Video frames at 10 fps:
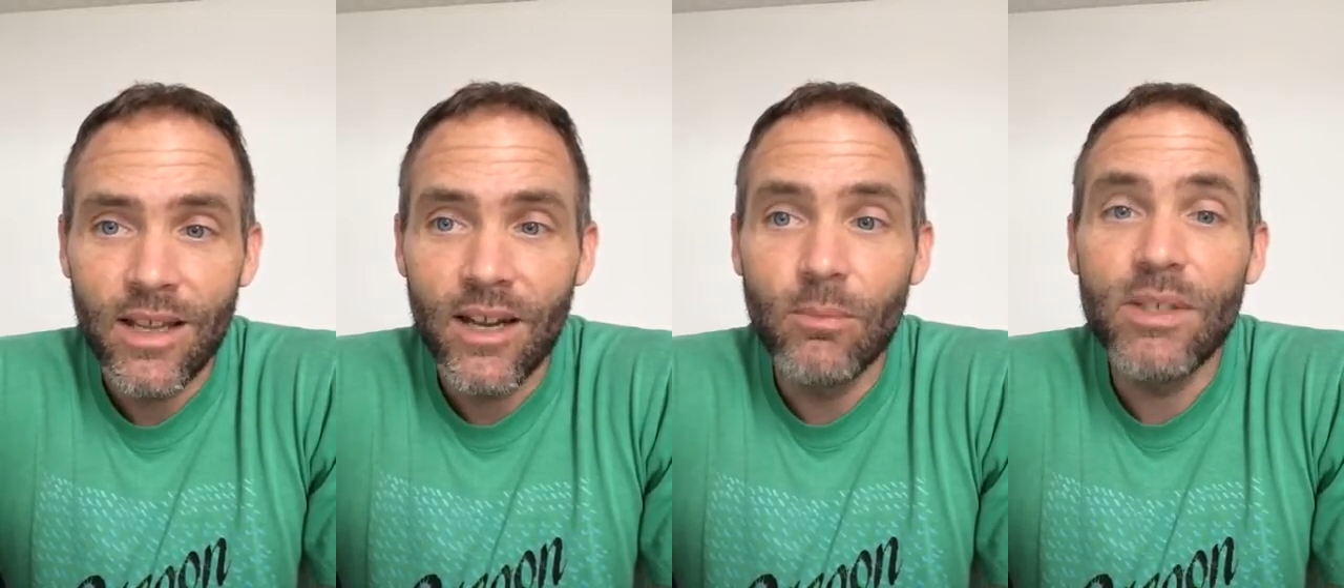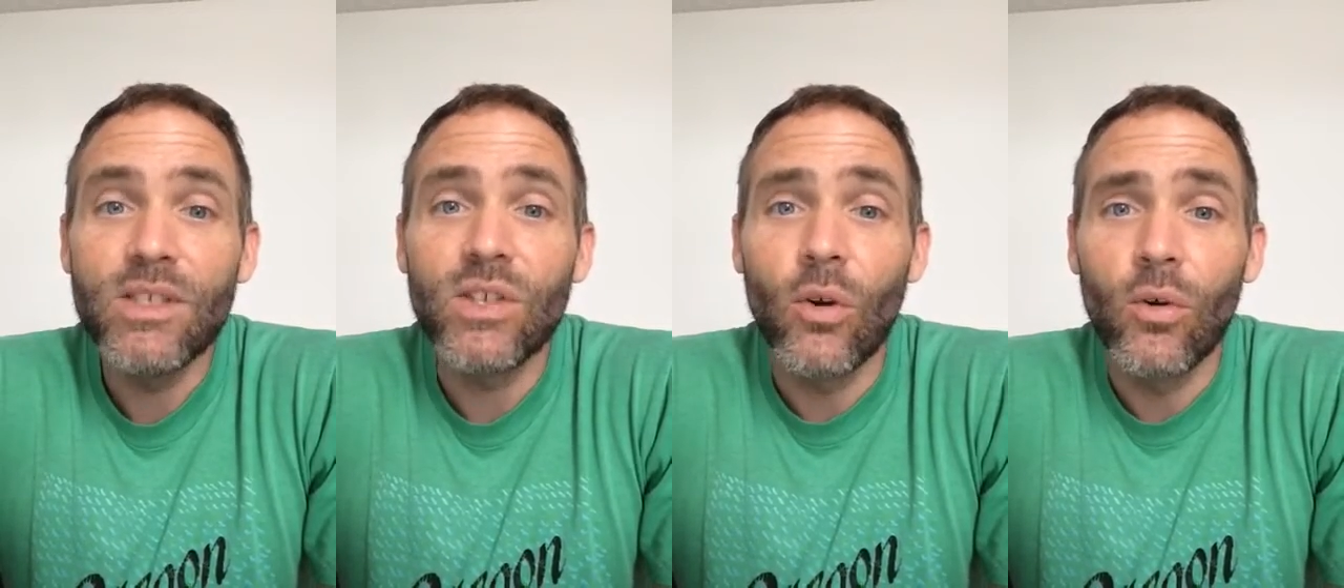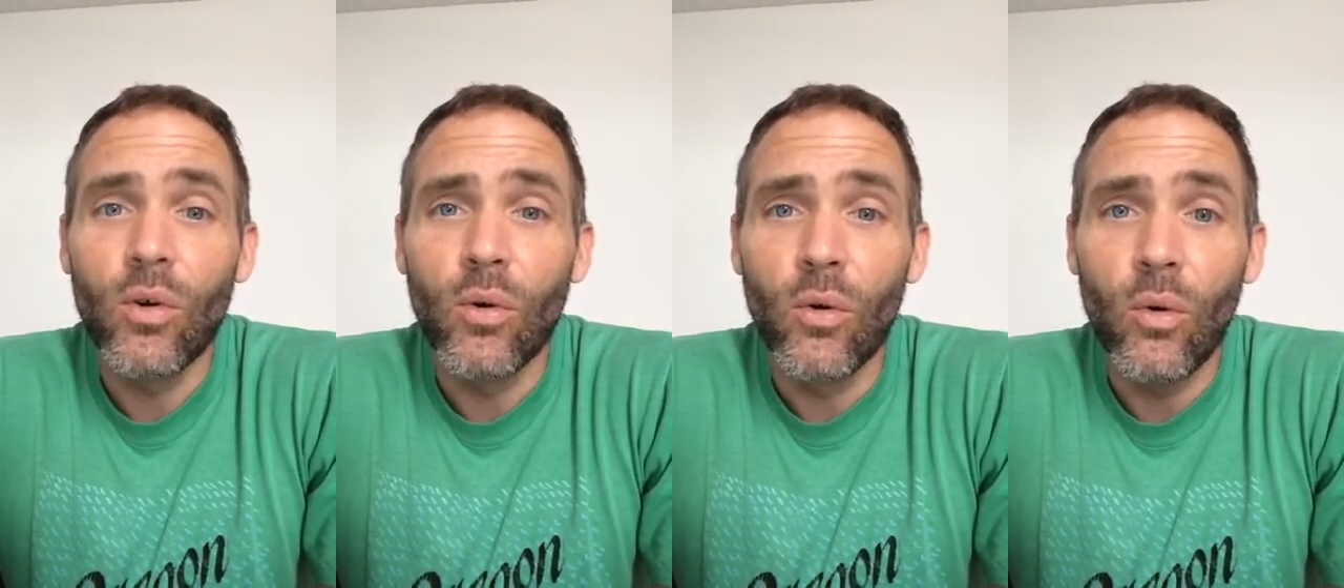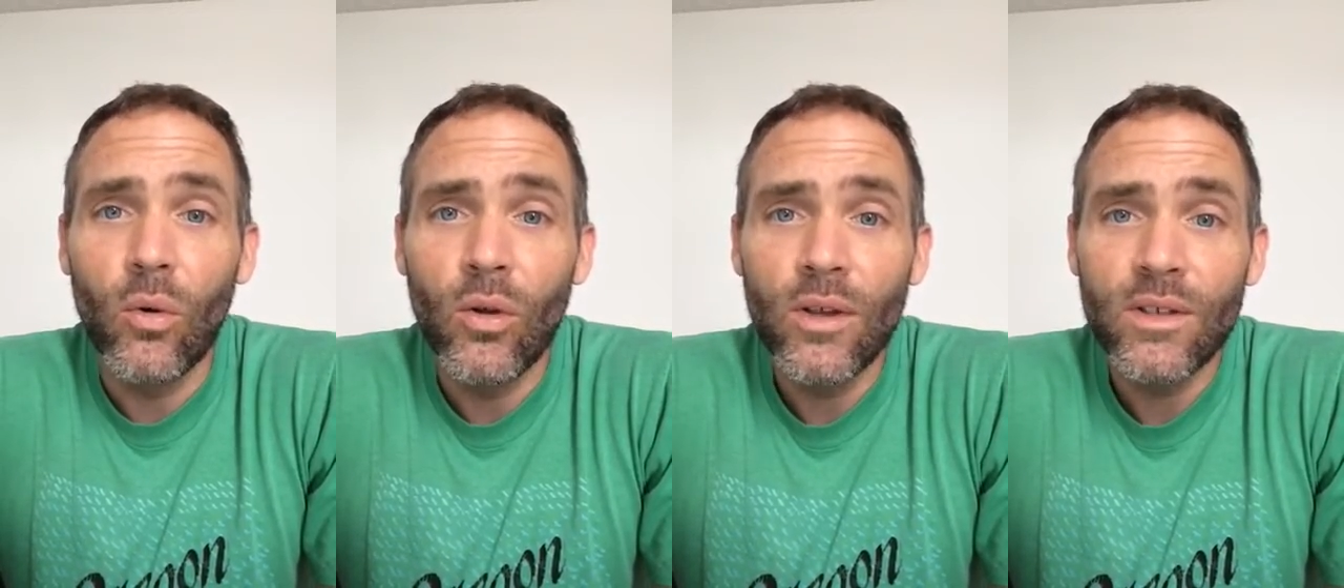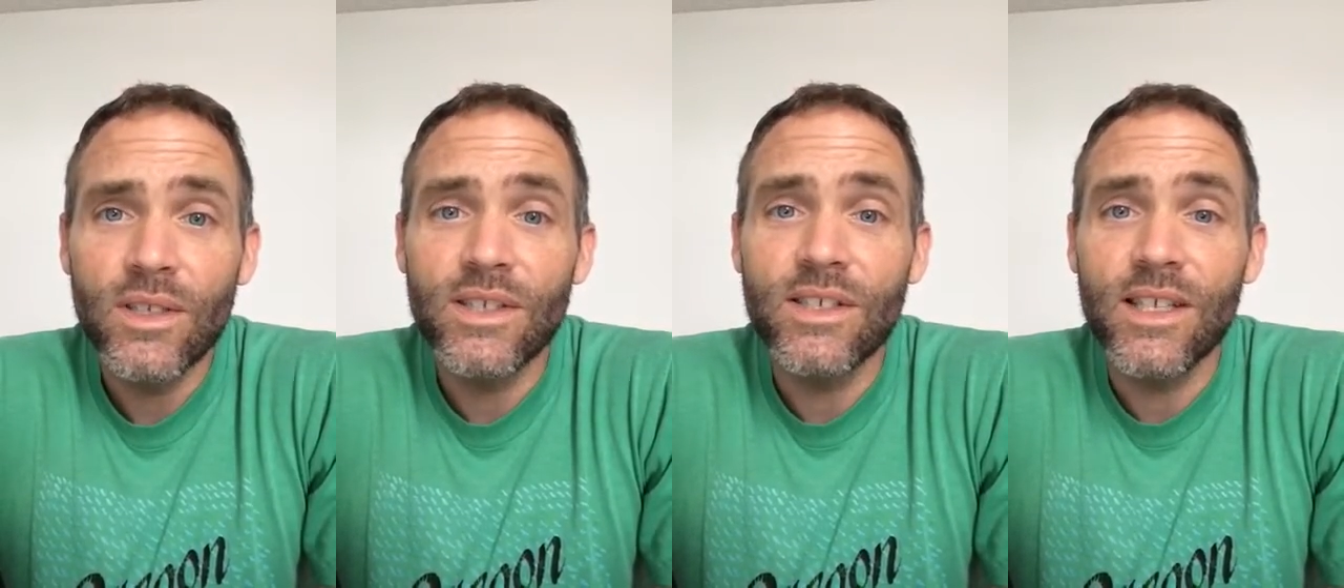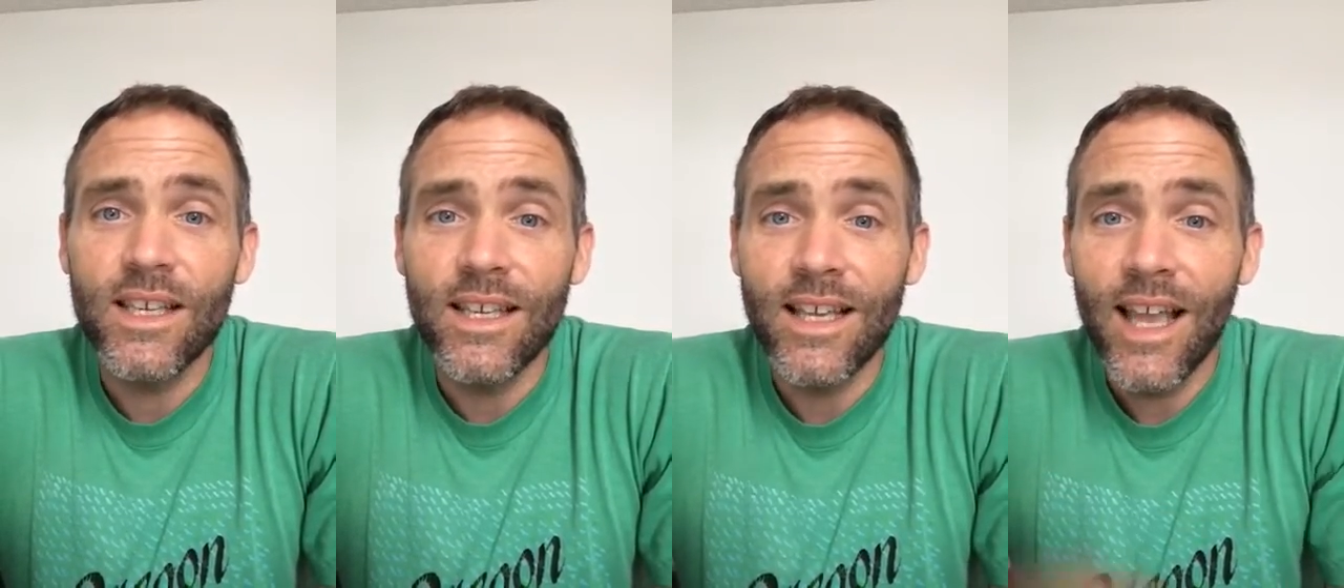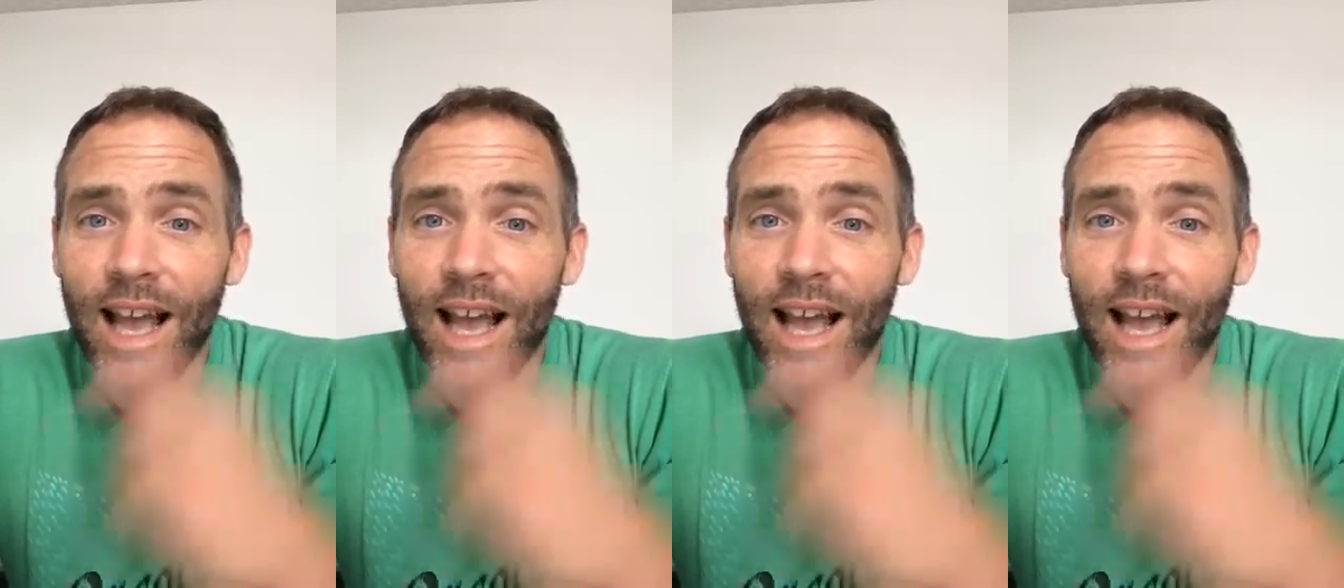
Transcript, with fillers: It'll be so cool to see